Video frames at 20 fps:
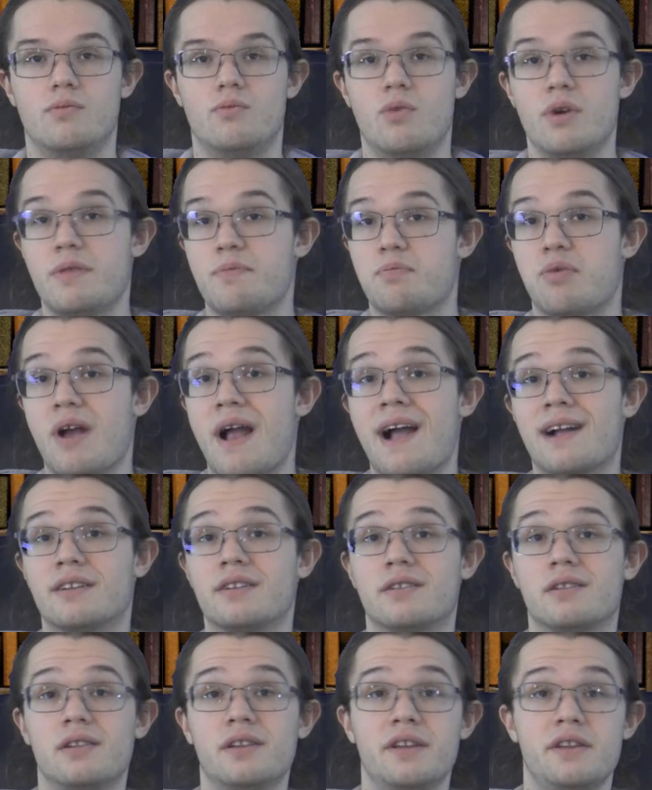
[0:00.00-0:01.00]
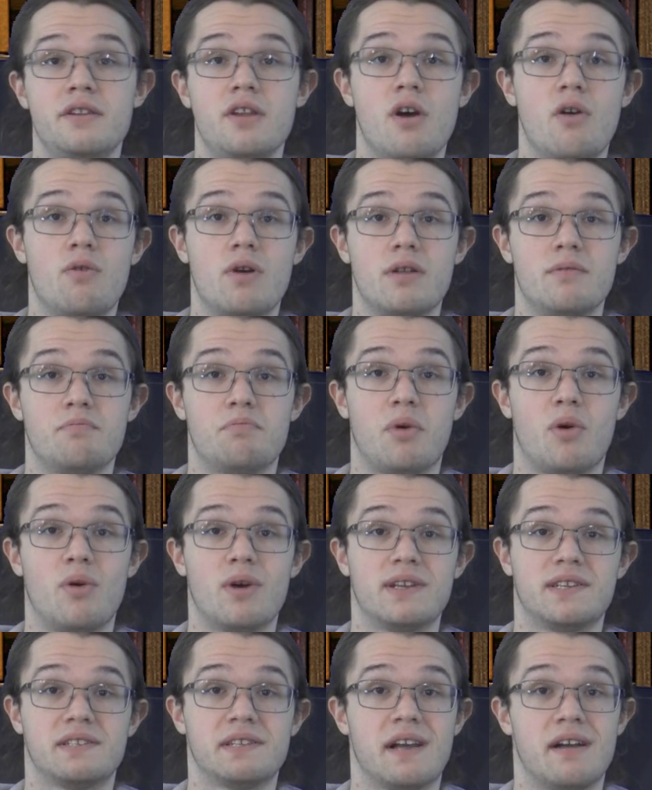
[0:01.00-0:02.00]
With practically no one
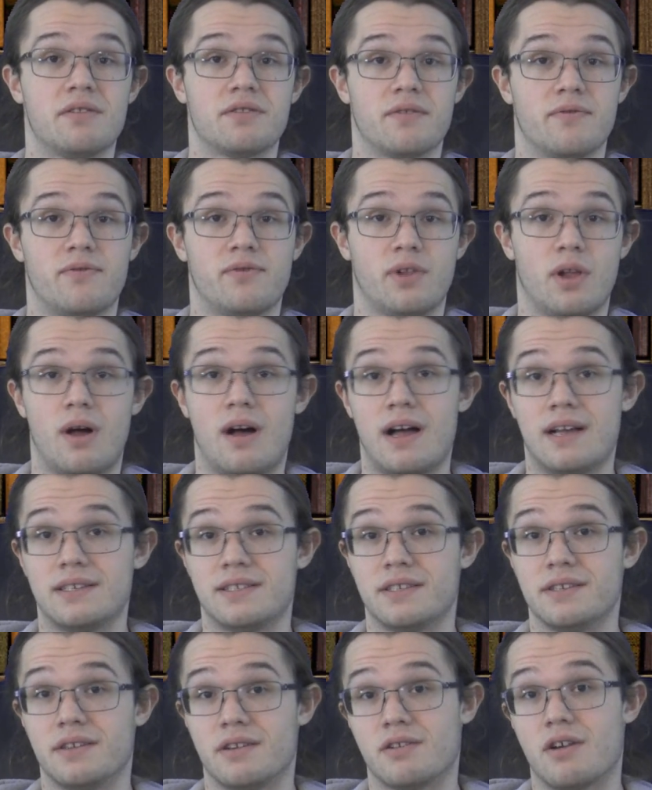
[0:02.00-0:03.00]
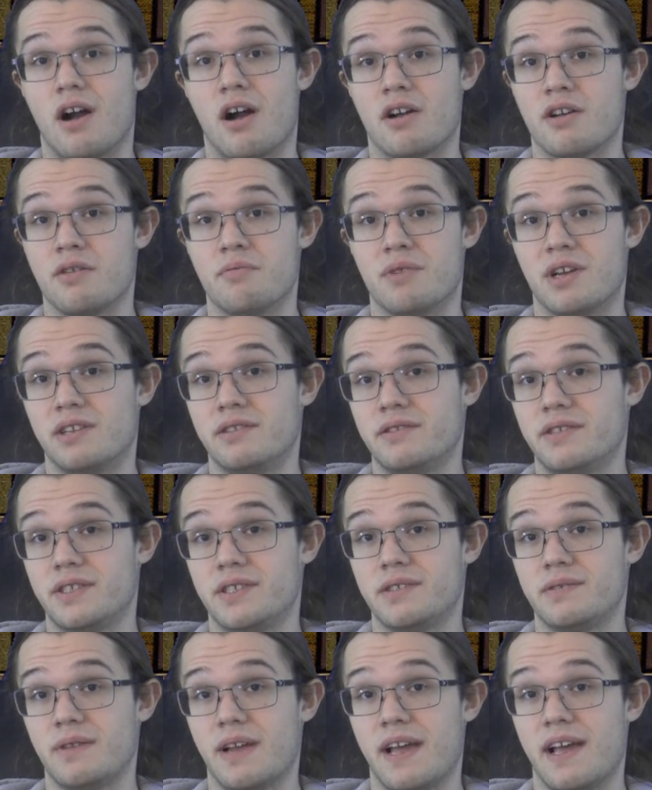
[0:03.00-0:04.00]
pointing out the flaws in their
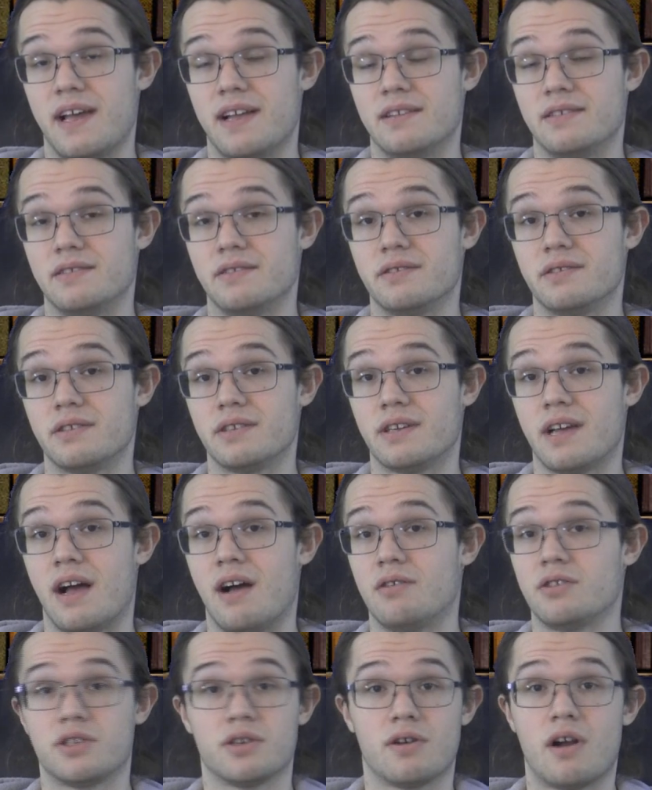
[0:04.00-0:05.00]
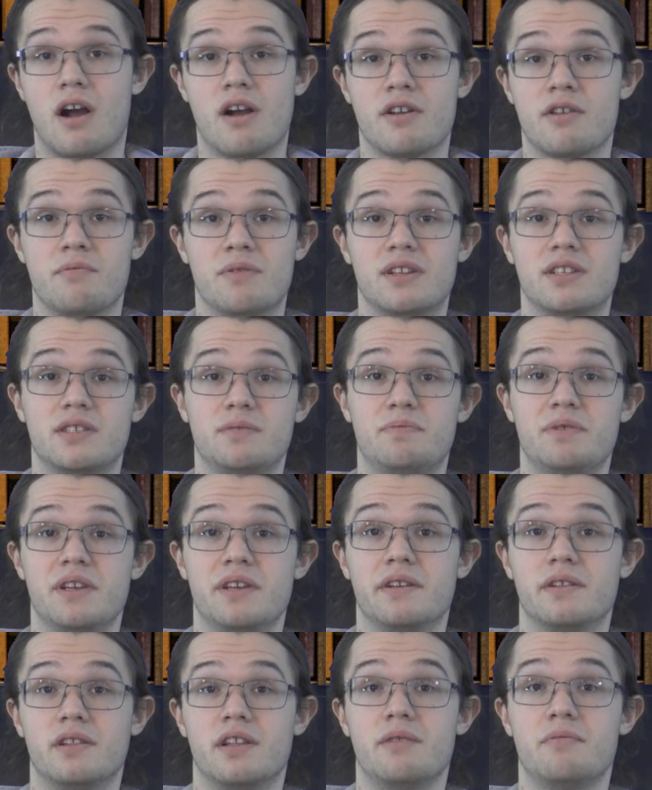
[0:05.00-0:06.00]
arguments, and counter-arguments
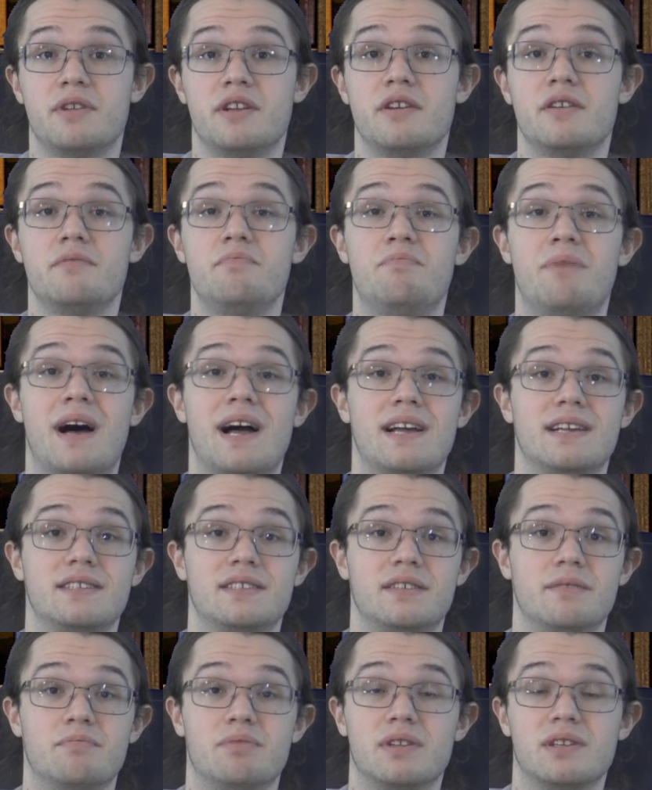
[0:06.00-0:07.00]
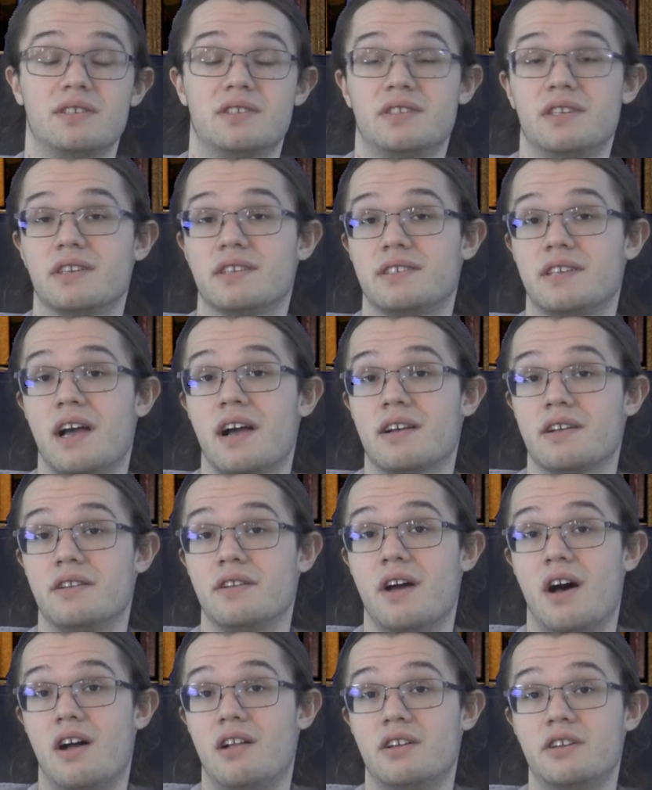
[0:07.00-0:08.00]
being limited by simplistic
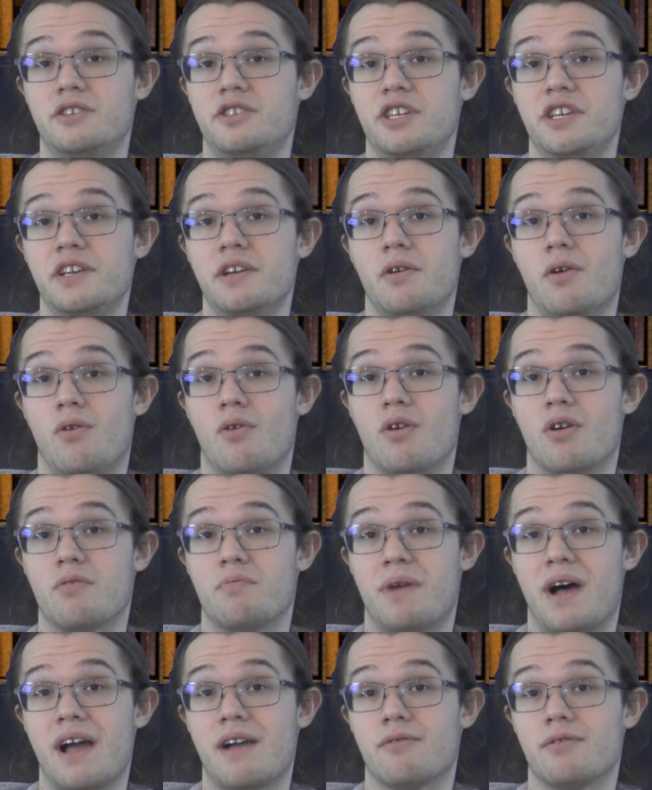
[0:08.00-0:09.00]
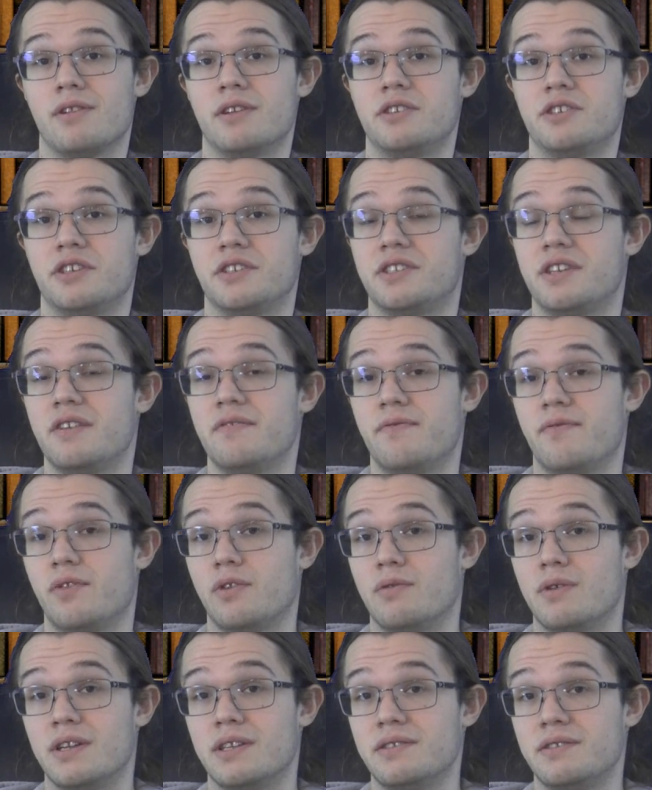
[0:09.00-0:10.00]
technology or by religious
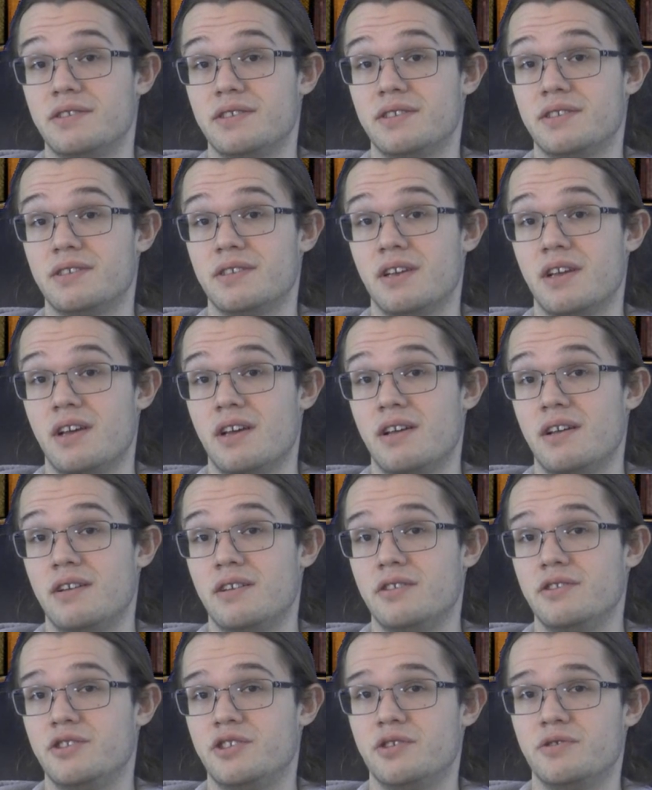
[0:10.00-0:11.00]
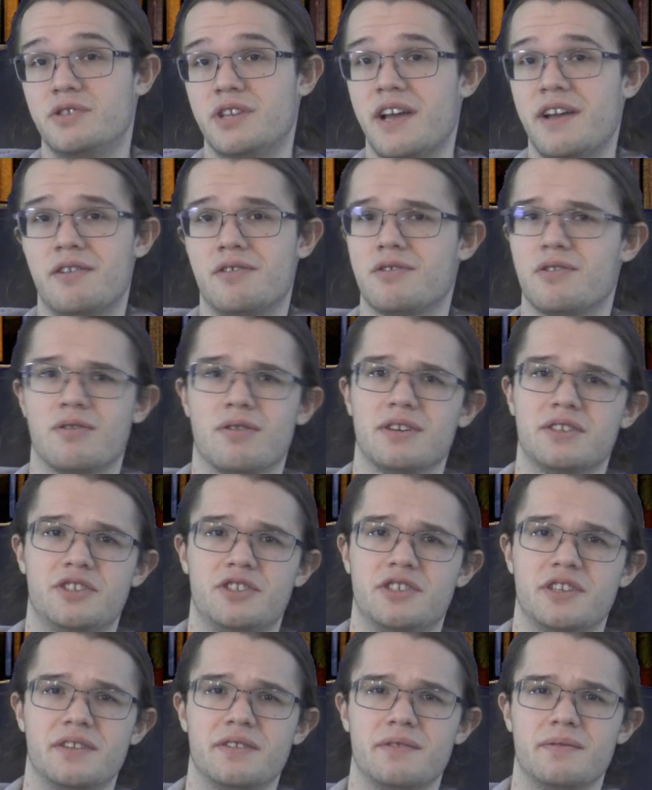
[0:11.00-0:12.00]
influence,
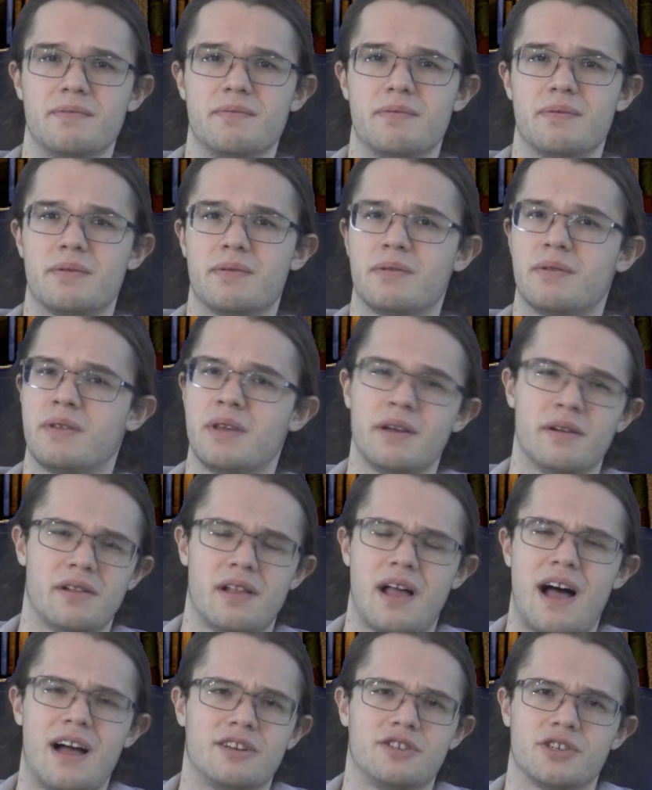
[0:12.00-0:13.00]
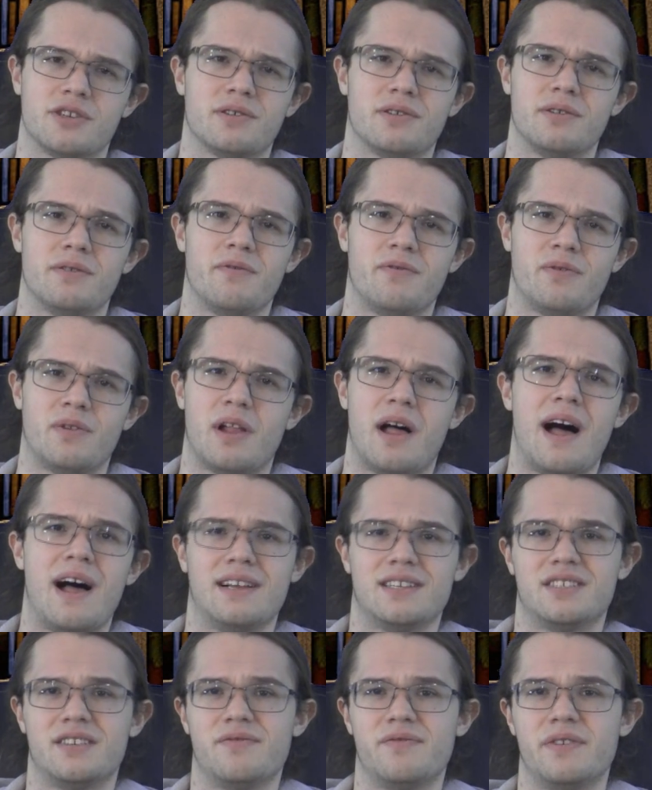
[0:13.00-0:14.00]
Judeo-Christian theological
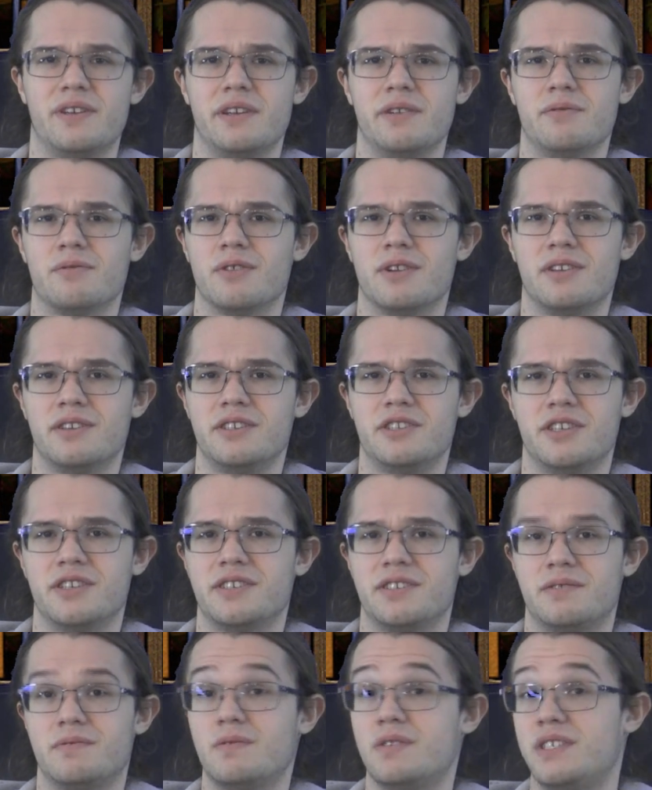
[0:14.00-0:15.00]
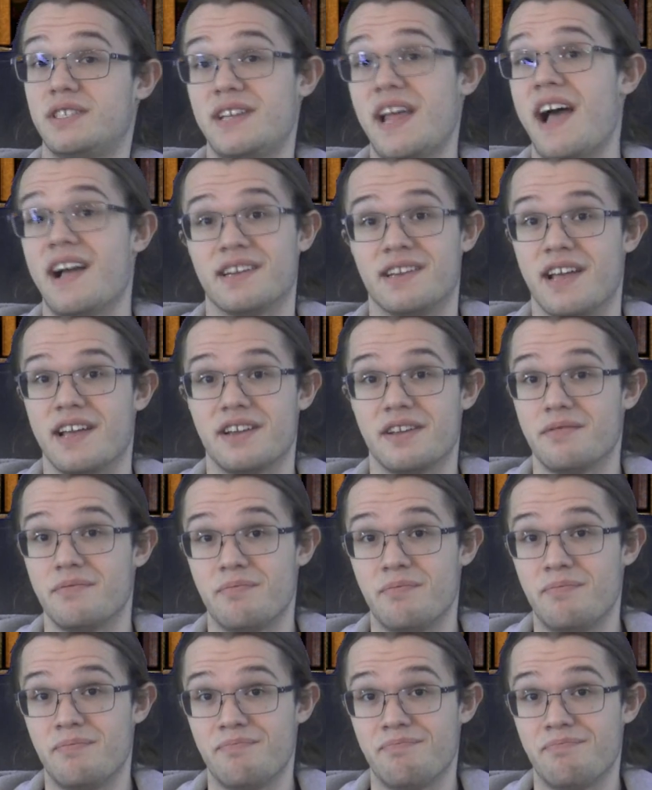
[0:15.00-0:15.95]
philosophy really just stagnated.